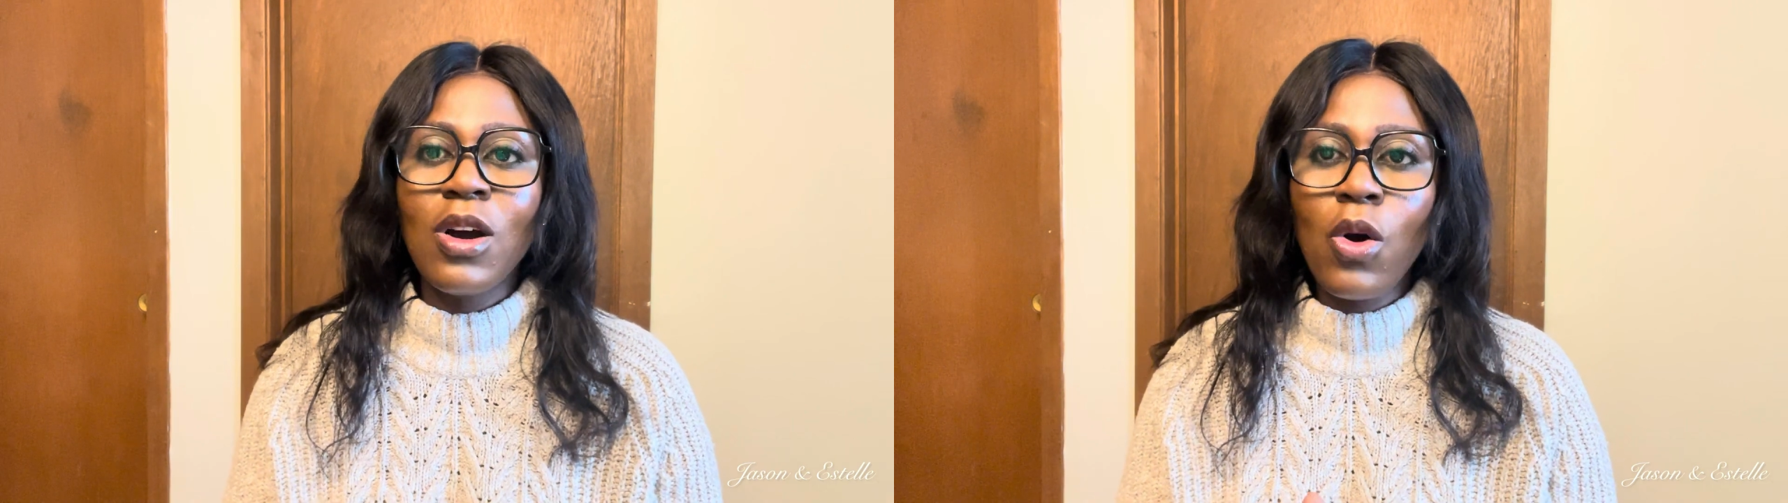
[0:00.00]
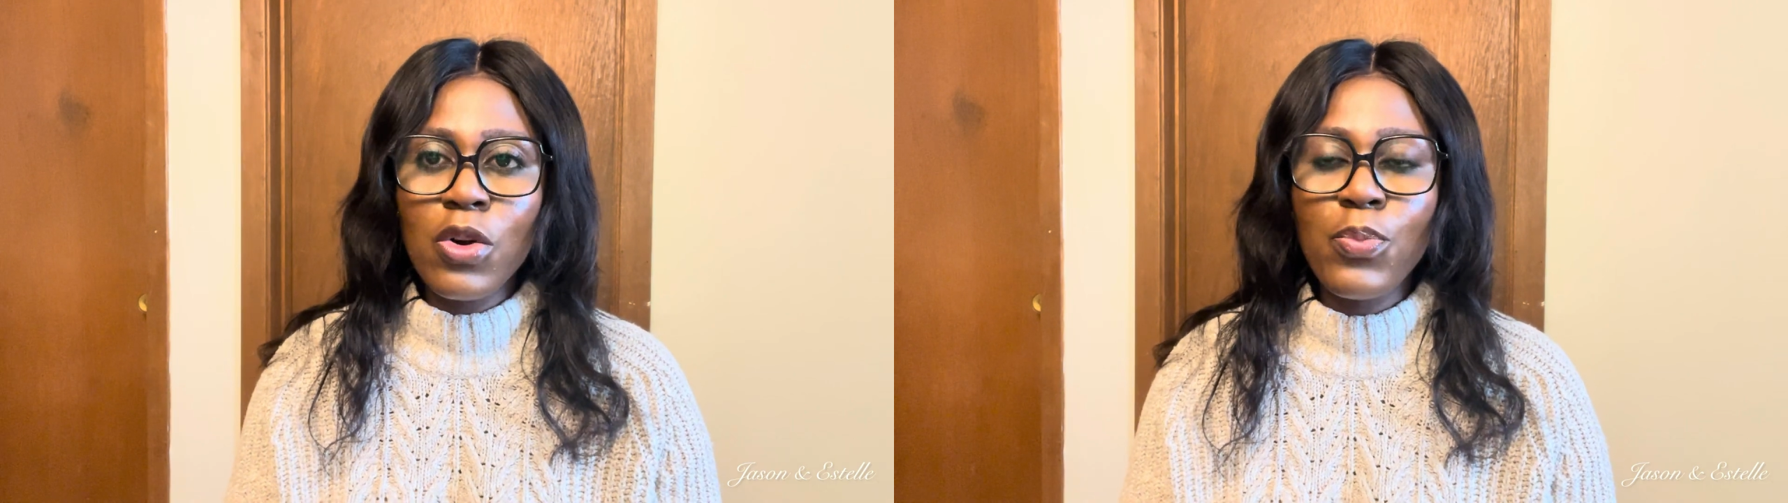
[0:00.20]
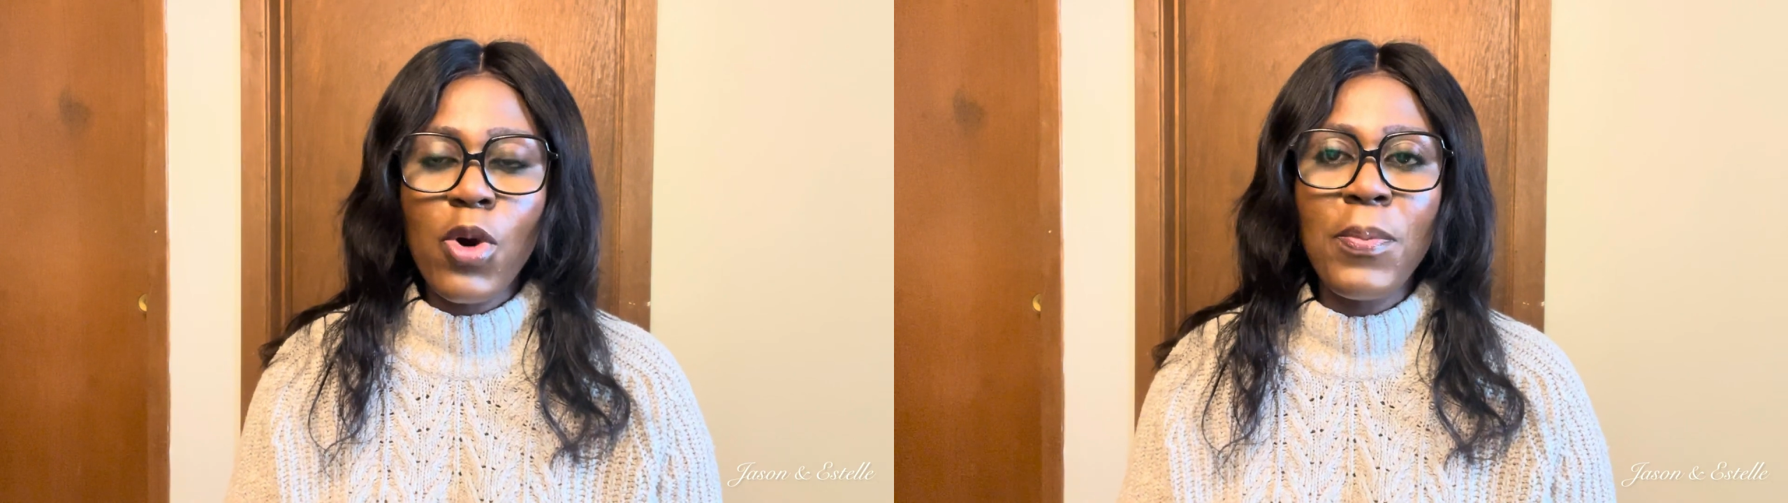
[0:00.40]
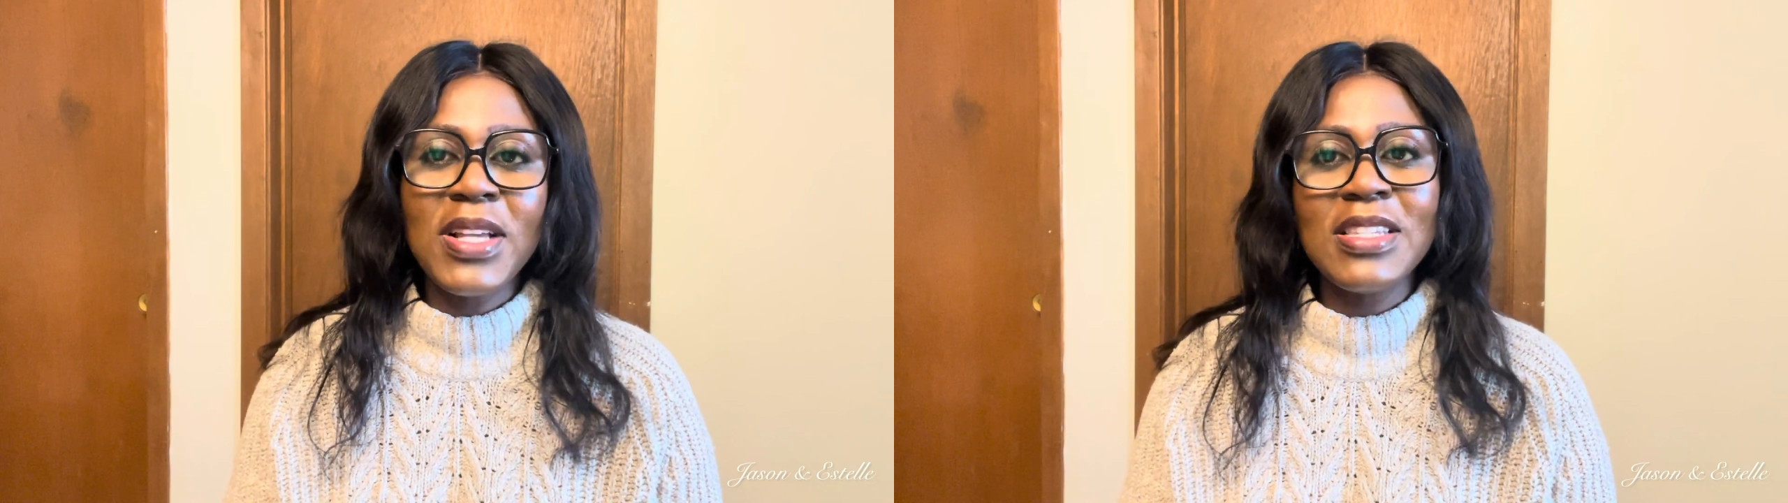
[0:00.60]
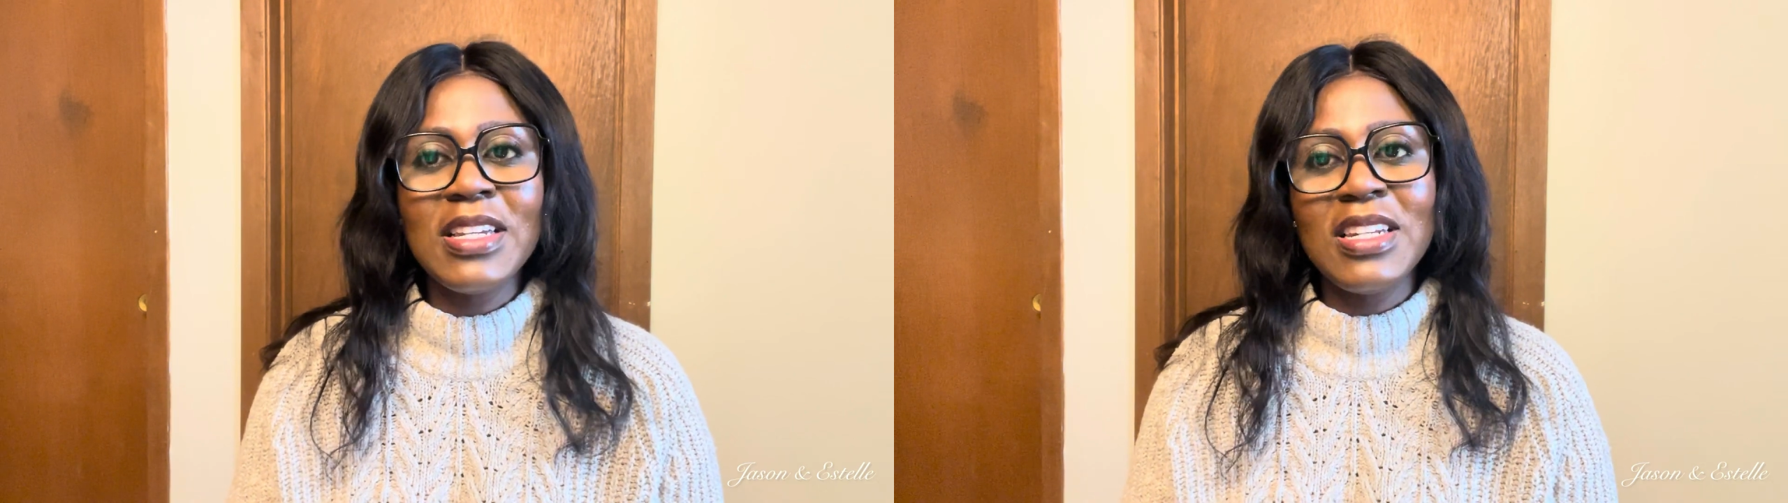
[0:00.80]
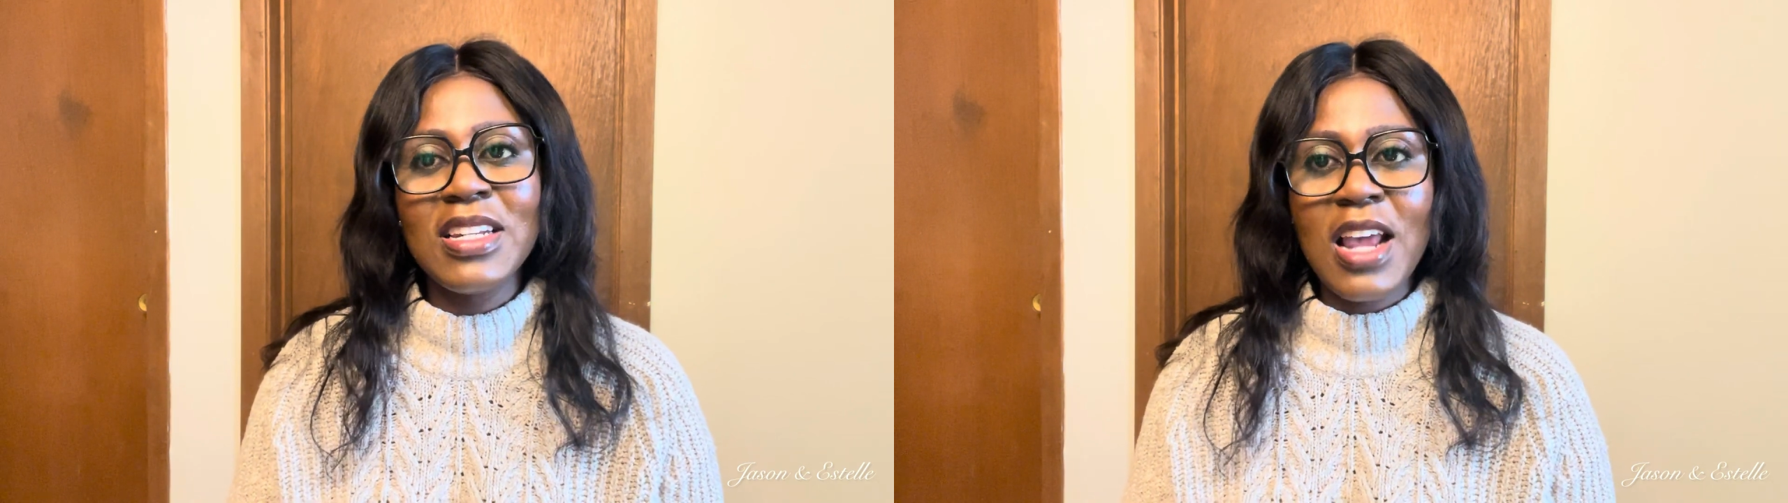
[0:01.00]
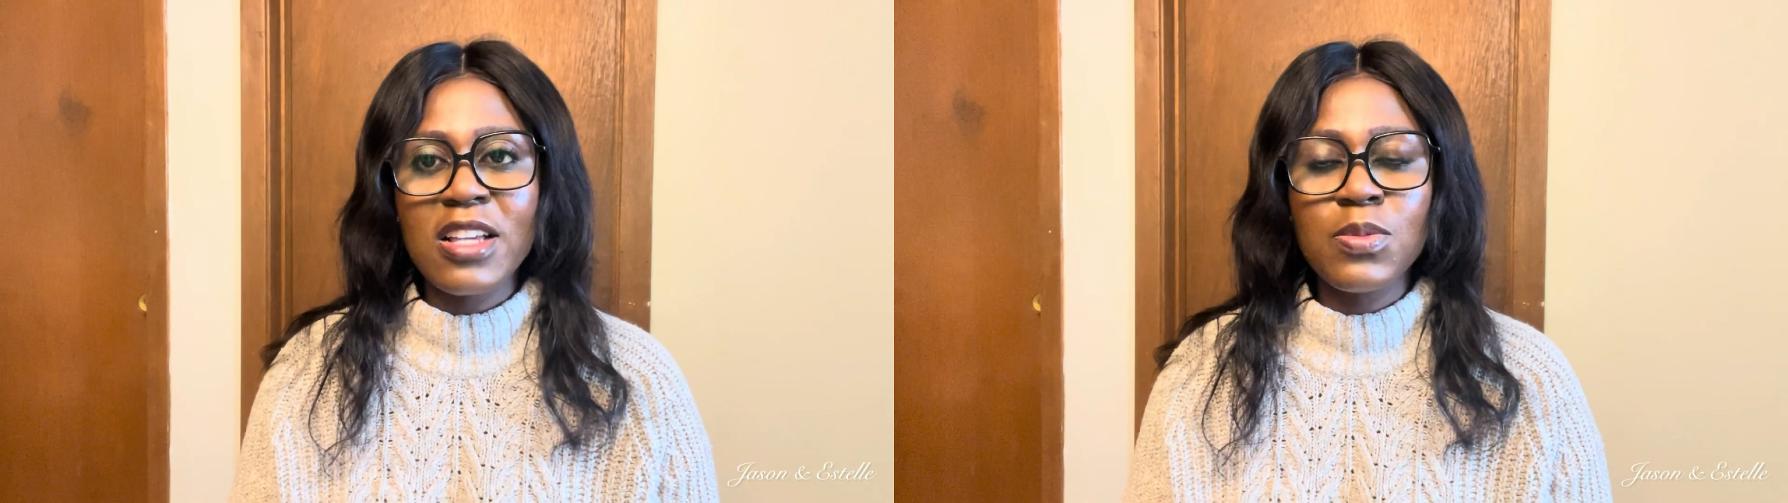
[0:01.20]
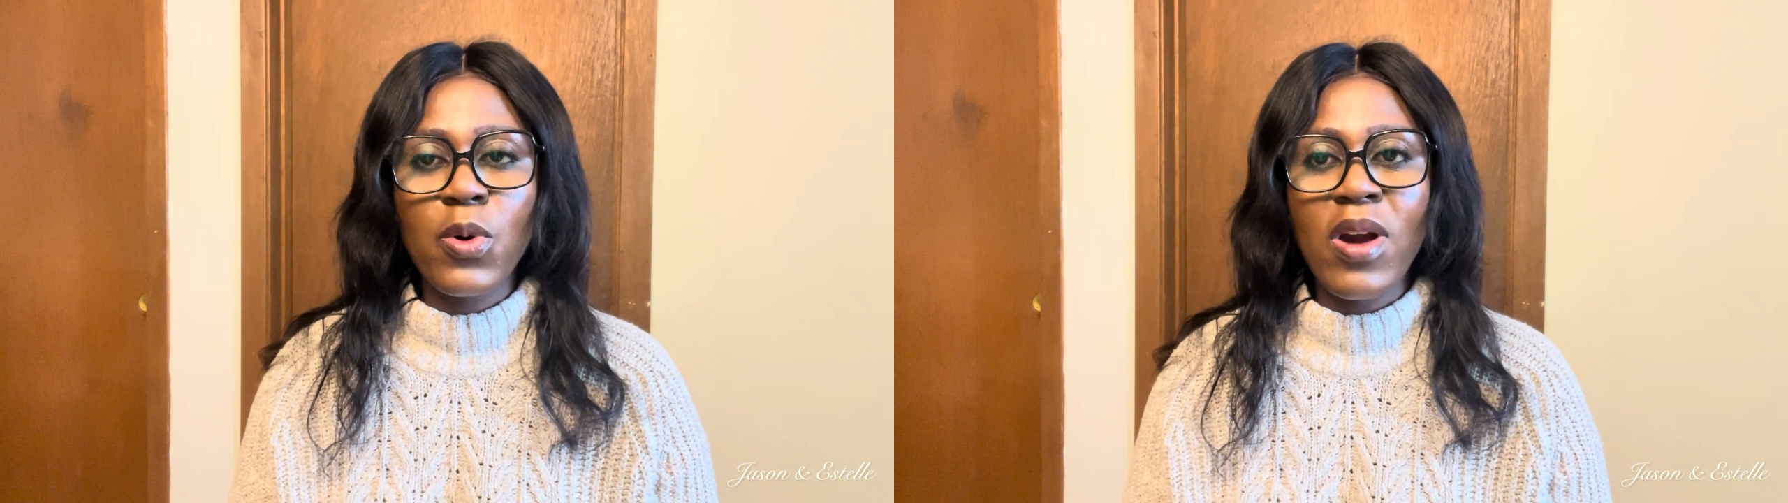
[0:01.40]
own property in the
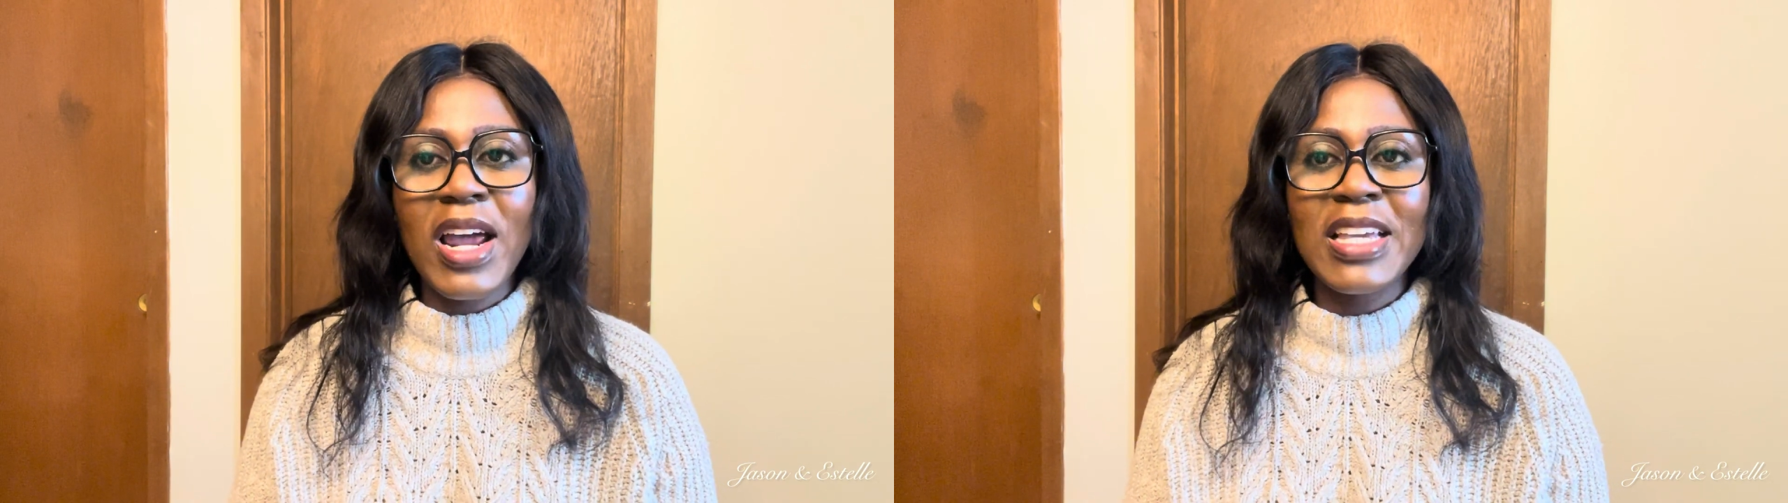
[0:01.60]
diaspora,